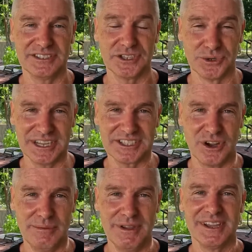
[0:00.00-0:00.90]
Until next
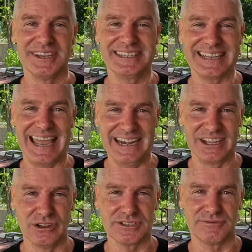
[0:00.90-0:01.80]
time, it's
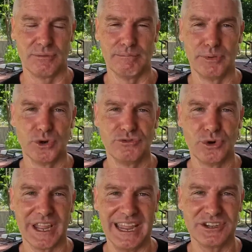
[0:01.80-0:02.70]
adios from
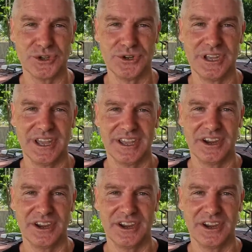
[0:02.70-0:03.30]
beautiful Cancun